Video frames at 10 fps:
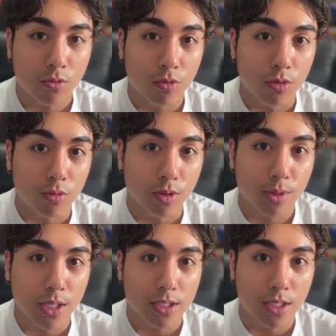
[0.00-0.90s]
Where with
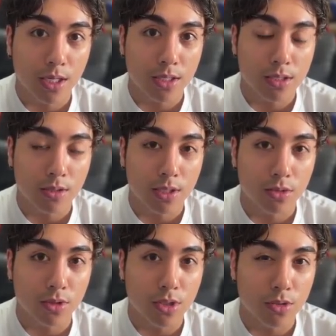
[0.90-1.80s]
paid ads, as
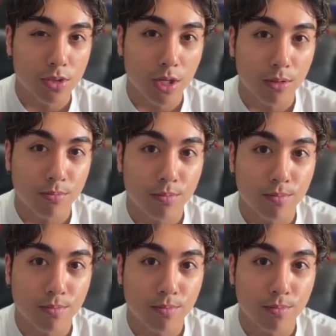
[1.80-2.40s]
soon as you stop